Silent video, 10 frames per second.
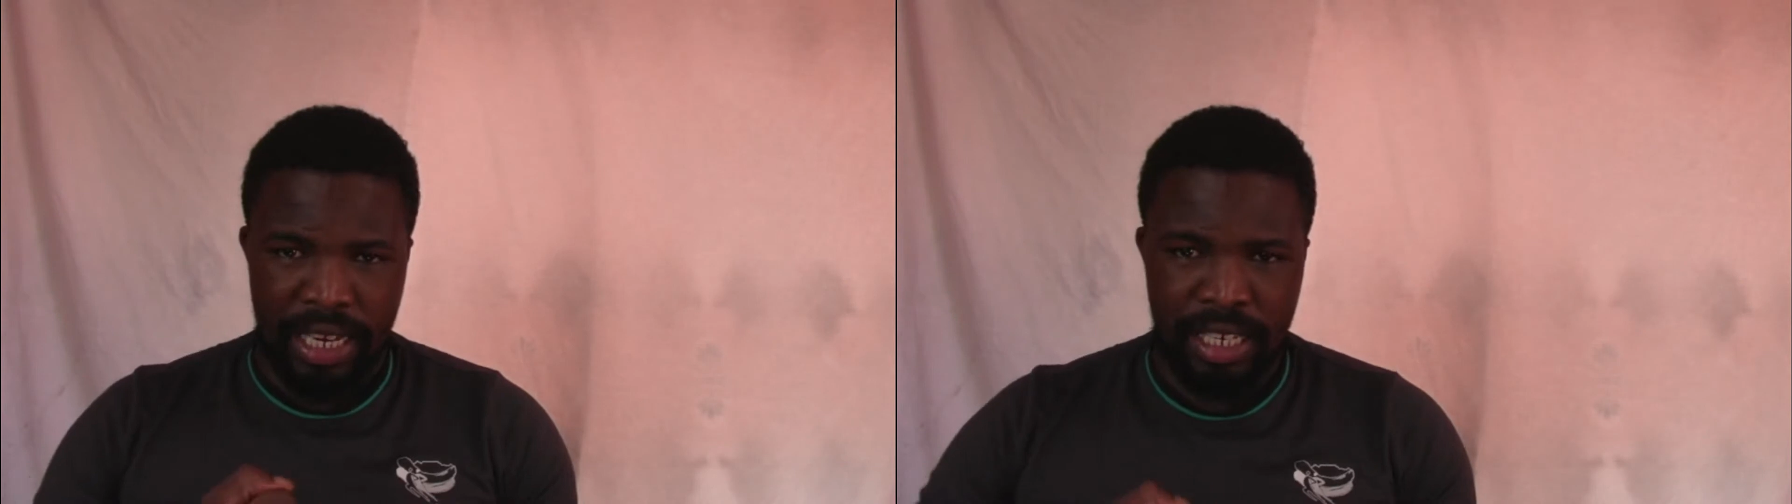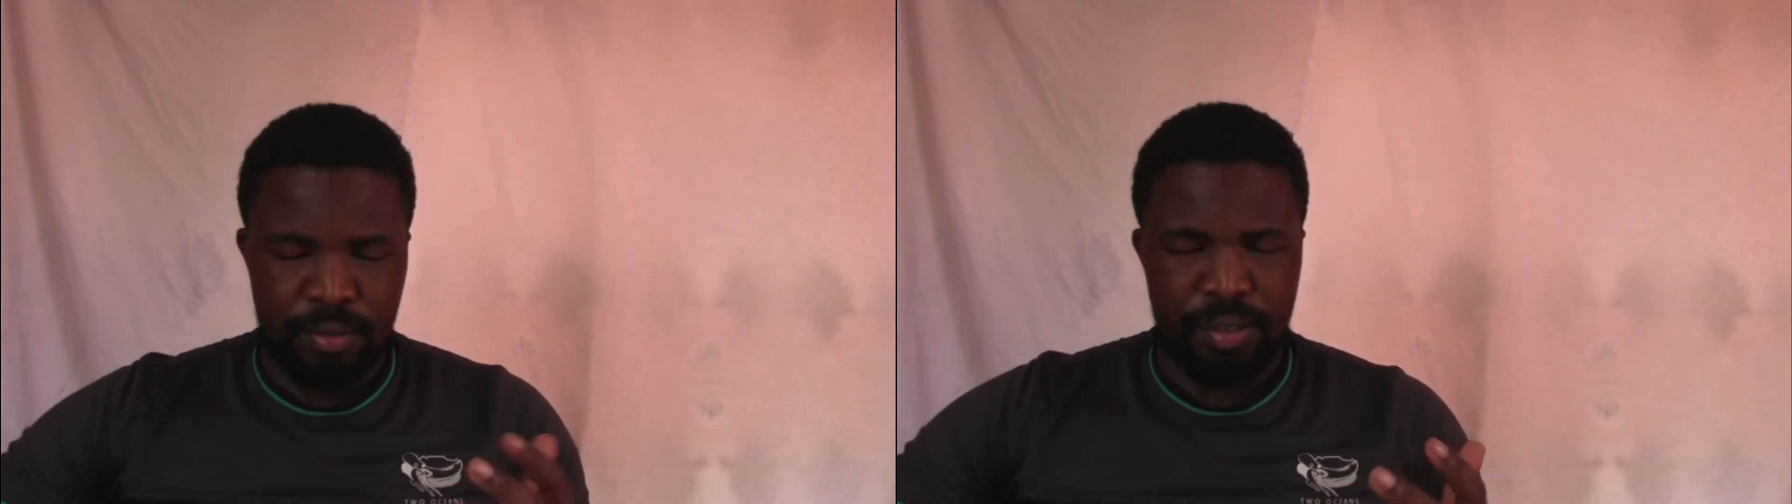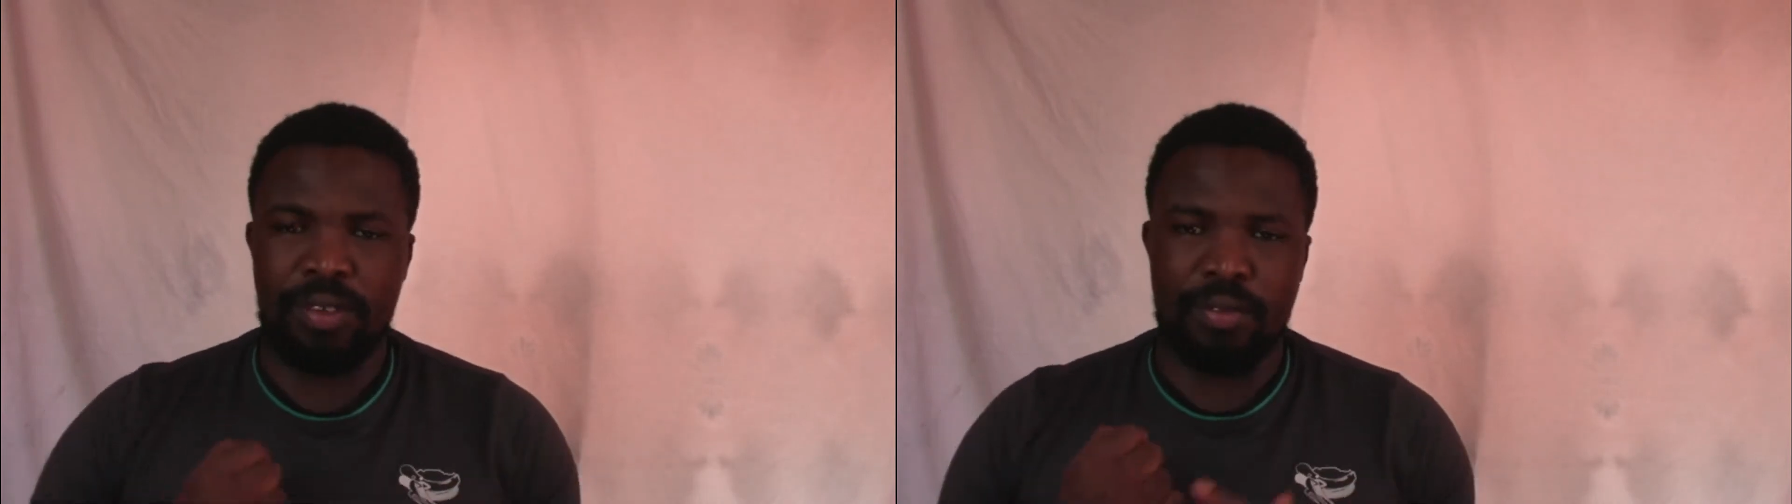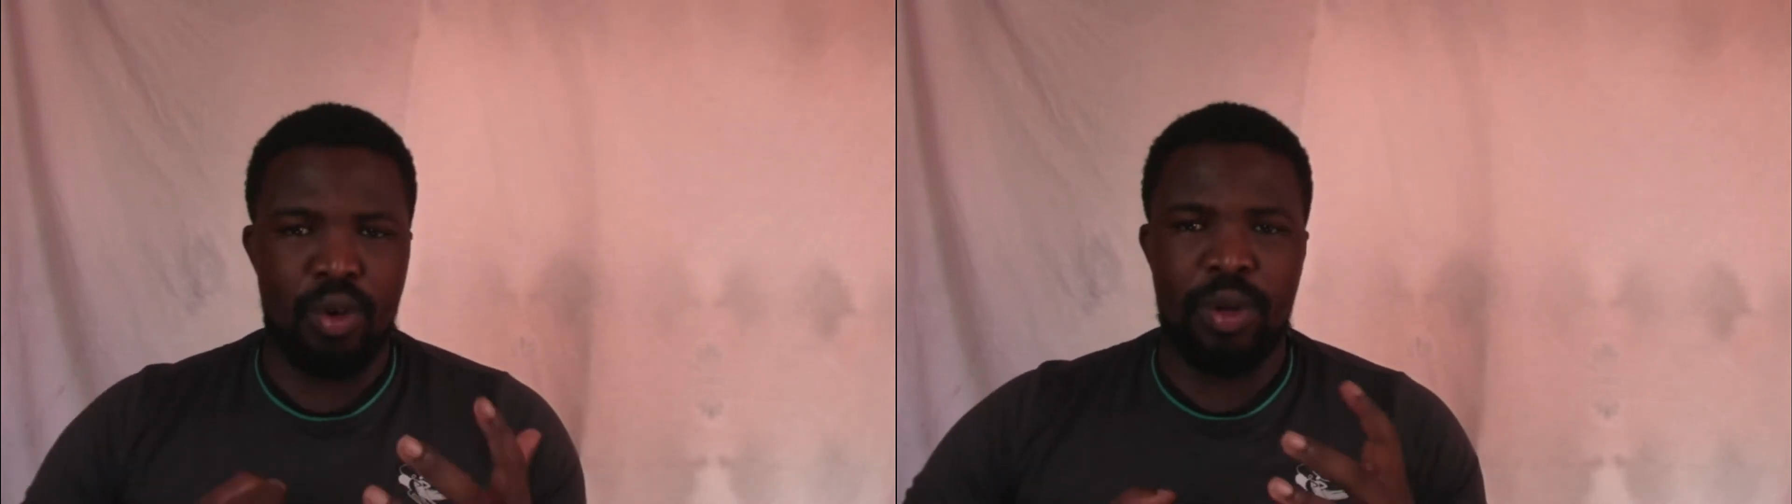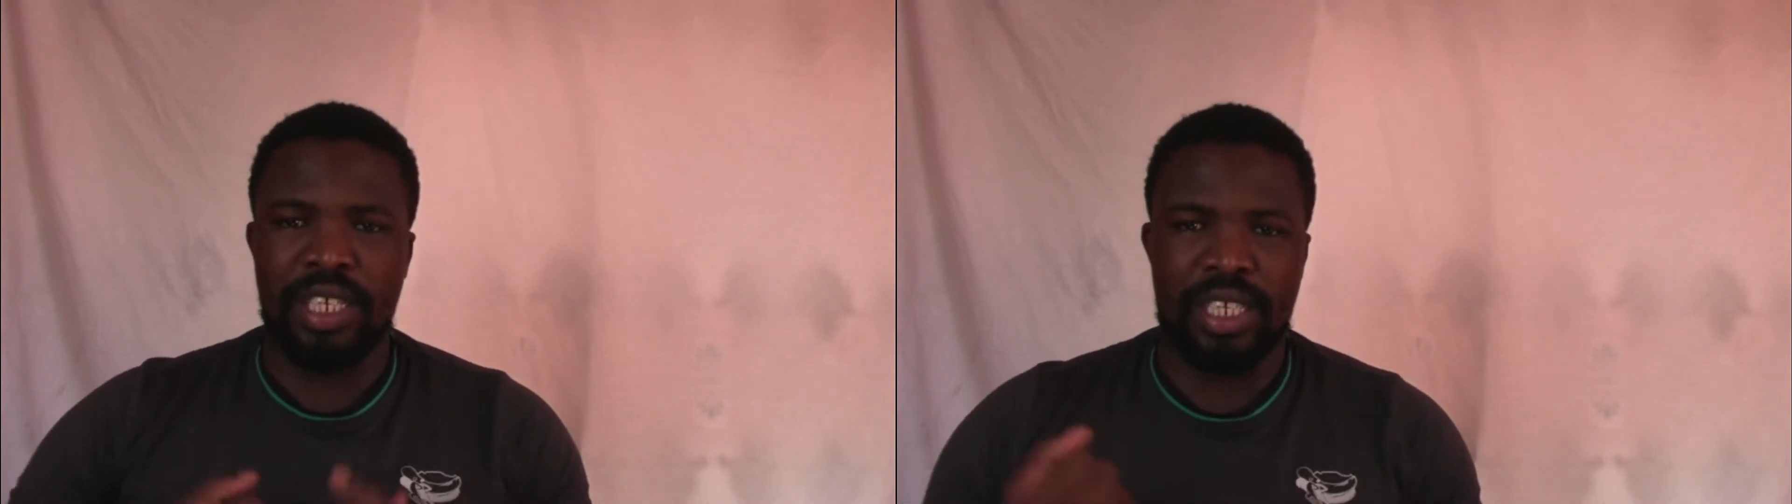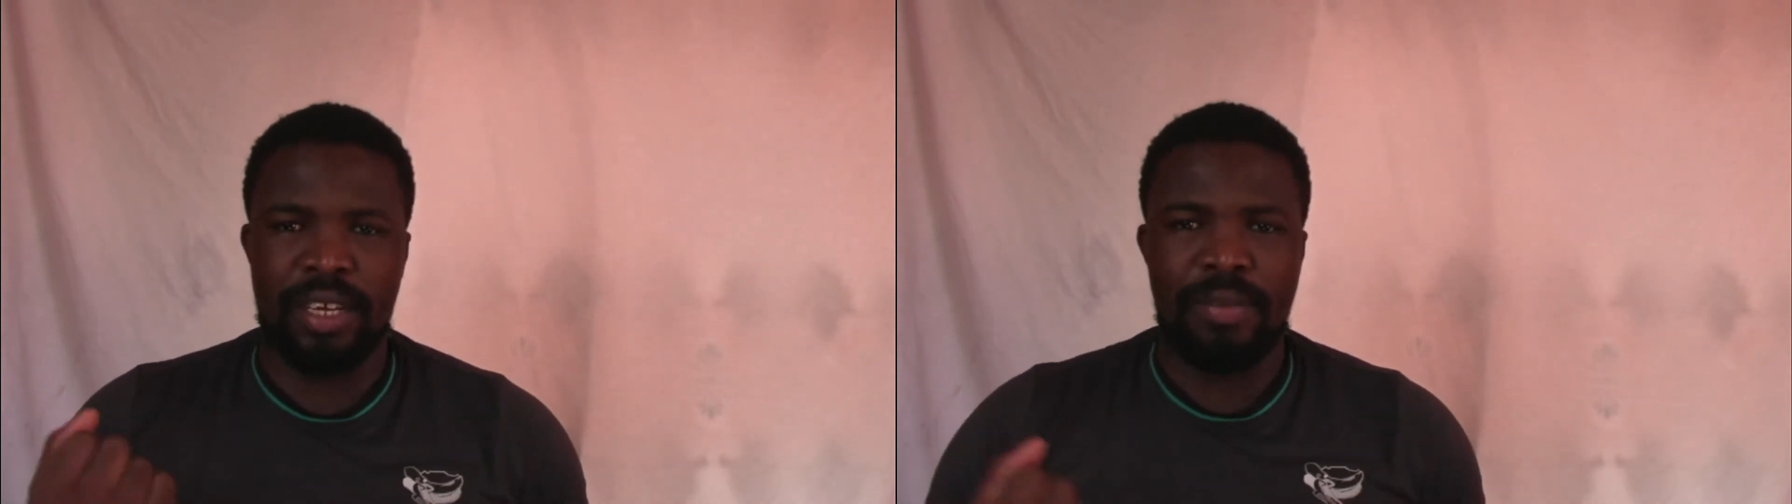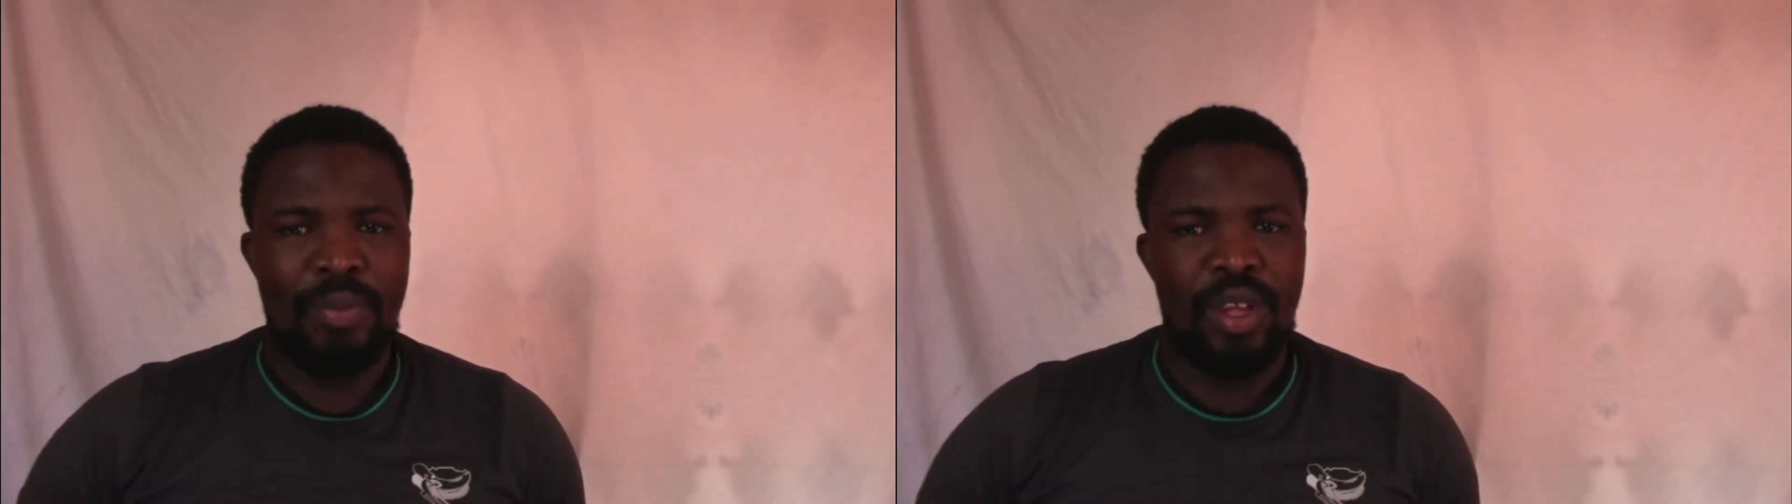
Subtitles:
it for the following day.